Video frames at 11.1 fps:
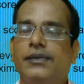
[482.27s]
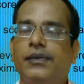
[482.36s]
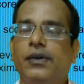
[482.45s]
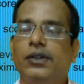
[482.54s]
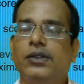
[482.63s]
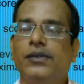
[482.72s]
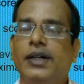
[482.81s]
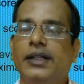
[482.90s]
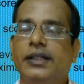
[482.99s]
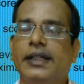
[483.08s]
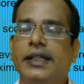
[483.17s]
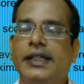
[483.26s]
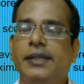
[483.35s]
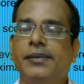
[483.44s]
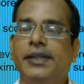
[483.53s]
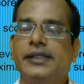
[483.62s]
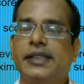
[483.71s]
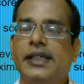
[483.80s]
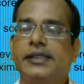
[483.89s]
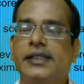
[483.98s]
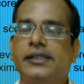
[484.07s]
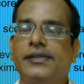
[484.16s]
Fourth one, increment
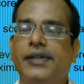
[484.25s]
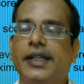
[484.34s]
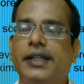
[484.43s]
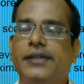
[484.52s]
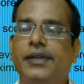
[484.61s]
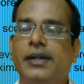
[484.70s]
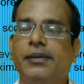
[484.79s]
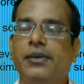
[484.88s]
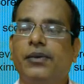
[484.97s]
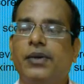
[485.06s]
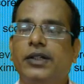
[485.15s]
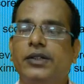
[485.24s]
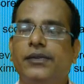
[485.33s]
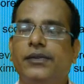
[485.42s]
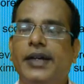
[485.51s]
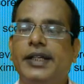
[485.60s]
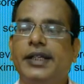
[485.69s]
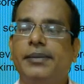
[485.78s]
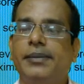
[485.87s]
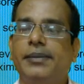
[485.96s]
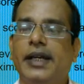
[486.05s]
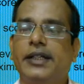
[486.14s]
sizes varied from 1 to 5
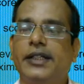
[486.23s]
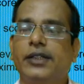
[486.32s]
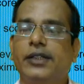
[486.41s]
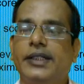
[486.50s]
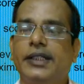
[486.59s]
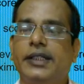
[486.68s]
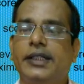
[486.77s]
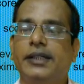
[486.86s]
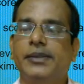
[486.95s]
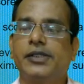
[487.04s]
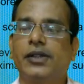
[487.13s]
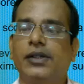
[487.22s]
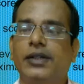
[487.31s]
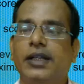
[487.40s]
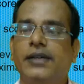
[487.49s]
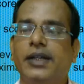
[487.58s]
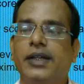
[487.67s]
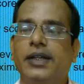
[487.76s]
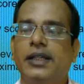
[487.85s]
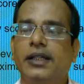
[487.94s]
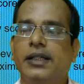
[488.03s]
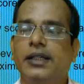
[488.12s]
dB at 20 dB sound level.
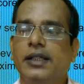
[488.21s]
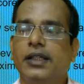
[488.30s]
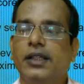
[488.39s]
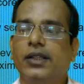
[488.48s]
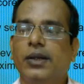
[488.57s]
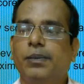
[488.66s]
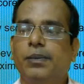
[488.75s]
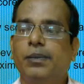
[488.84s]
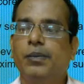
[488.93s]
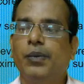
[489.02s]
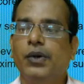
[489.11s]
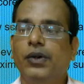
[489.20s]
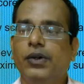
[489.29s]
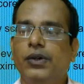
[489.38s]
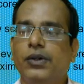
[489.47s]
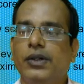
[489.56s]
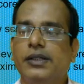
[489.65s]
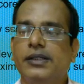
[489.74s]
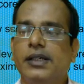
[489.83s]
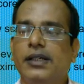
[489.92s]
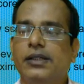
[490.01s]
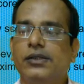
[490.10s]
The poor
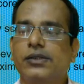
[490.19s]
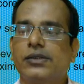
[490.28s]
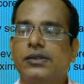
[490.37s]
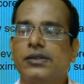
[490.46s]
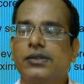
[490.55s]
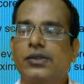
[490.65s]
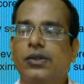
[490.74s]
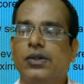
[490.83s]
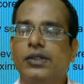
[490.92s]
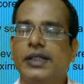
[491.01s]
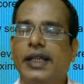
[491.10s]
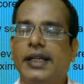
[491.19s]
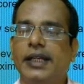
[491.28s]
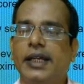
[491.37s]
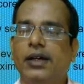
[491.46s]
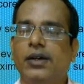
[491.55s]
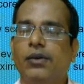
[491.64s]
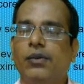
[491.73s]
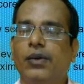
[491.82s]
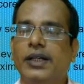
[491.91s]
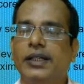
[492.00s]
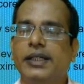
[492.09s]
score in
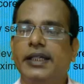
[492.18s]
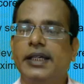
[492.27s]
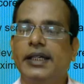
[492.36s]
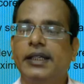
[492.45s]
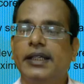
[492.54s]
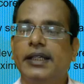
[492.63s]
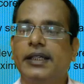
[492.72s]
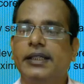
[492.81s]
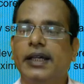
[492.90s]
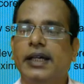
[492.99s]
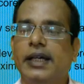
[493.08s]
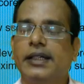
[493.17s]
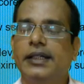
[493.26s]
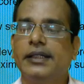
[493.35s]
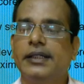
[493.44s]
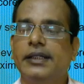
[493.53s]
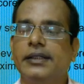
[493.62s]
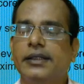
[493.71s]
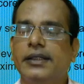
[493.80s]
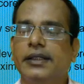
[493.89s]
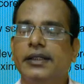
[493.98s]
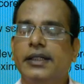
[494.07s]
1 year than the other,
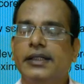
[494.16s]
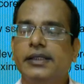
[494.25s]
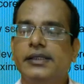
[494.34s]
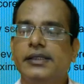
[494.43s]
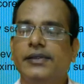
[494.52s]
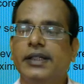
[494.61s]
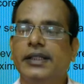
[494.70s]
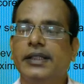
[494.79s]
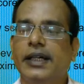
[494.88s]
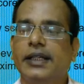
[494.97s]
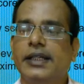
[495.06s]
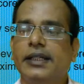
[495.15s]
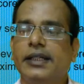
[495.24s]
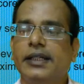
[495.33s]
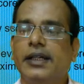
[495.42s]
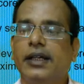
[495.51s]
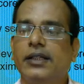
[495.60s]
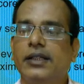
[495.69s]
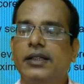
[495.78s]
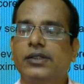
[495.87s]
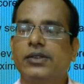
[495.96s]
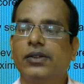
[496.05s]
that is when their
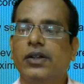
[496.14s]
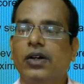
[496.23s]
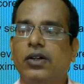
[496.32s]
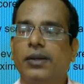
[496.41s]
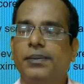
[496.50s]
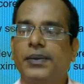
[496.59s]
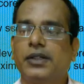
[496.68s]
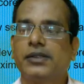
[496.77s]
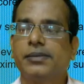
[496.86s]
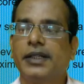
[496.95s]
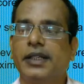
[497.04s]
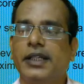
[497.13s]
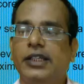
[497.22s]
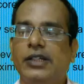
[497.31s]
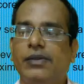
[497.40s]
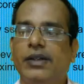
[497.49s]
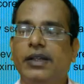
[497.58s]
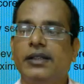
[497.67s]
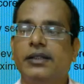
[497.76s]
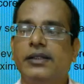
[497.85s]
threshold are approximately equal,